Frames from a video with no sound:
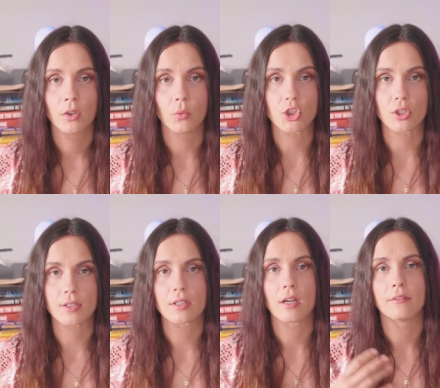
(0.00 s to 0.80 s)
which
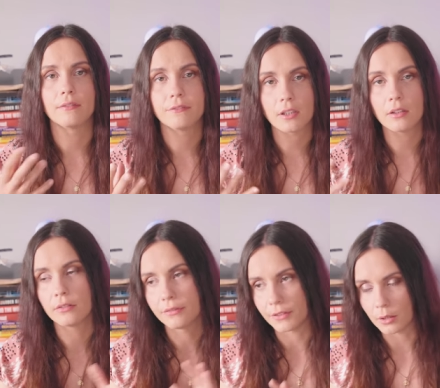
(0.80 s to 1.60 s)
is v
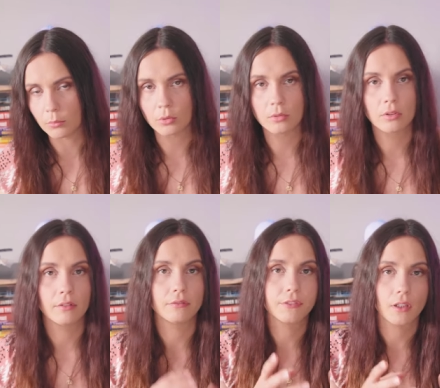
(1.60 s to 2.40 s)
filmu,
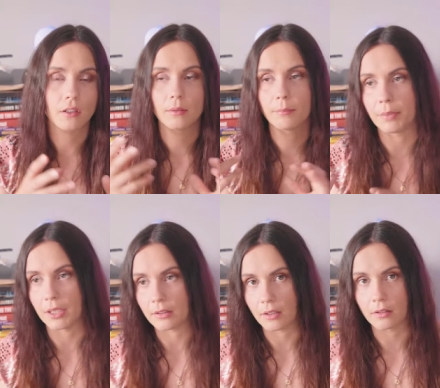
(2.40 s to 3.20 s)
v
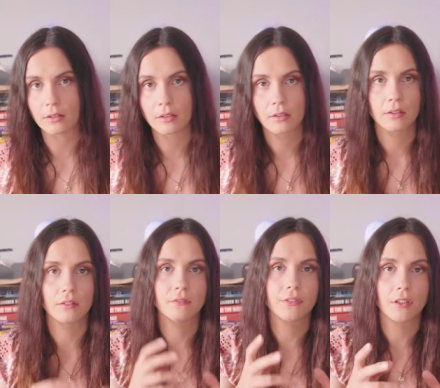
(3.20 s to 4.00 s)
petek,
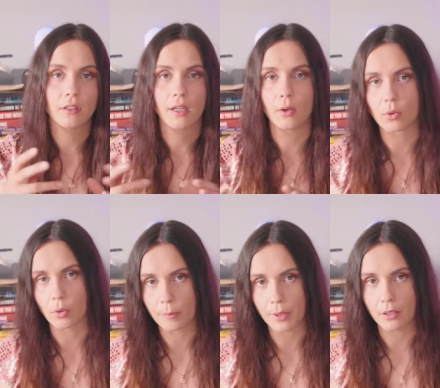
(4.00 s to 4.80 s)
v
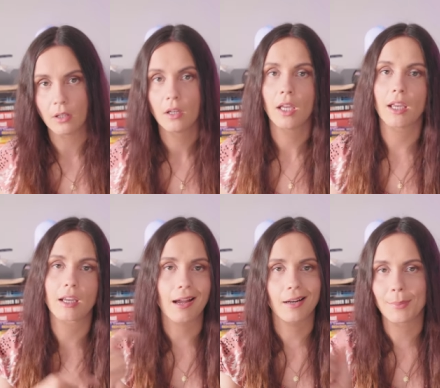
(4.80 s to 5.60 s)
Evropi, it
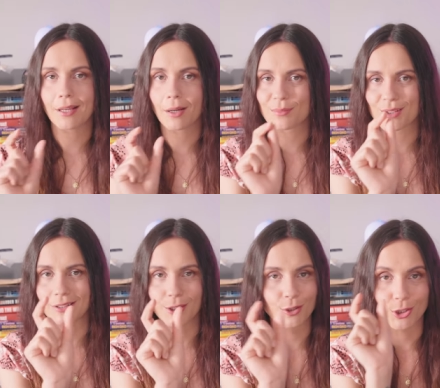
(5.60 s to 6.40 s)
kind of becomes a
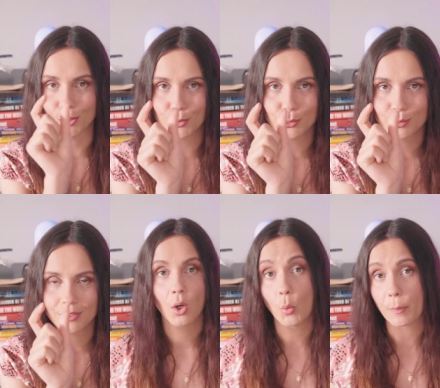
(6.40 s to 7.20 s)
little u,
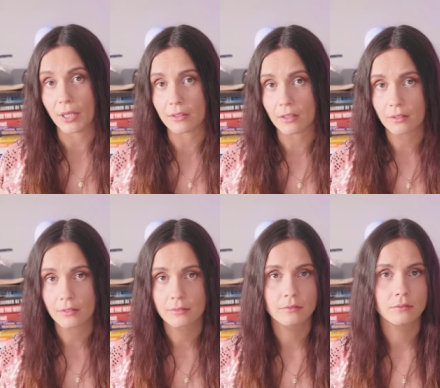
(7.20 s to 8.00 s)
v petek,
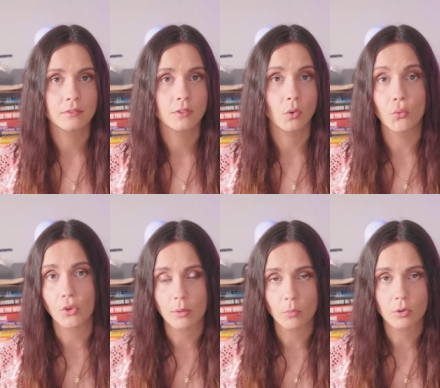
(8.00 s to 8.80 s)
v
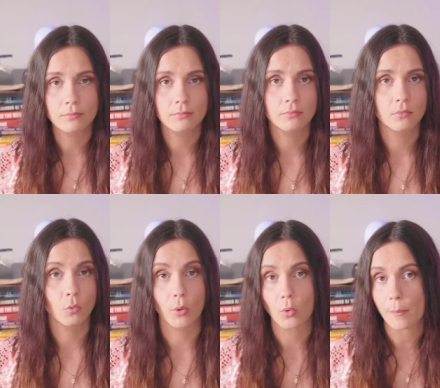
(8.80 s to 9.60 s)
filmu,
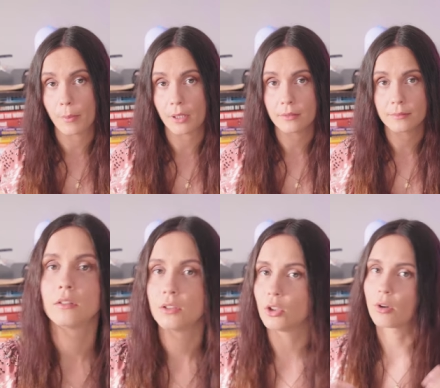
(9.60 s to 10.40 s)
v Evropi.
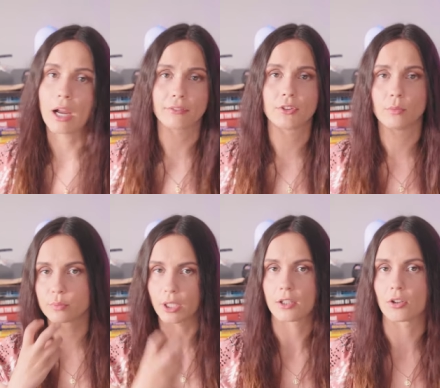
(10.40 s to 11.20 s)
You don't have to
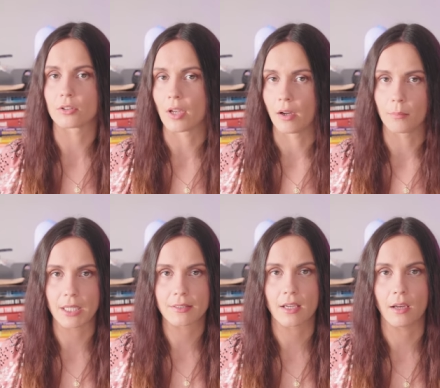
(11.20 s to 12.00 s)
break your tongue
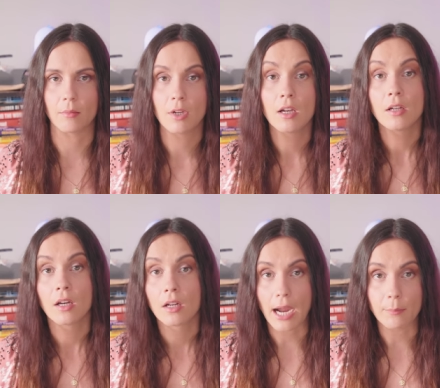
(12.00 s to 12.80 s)
by saying
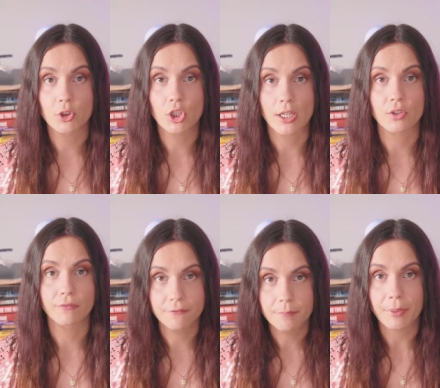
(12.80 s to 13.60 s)
kaj počneš
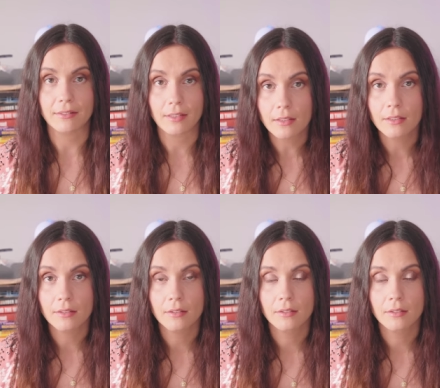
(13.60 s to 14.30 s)
v petek?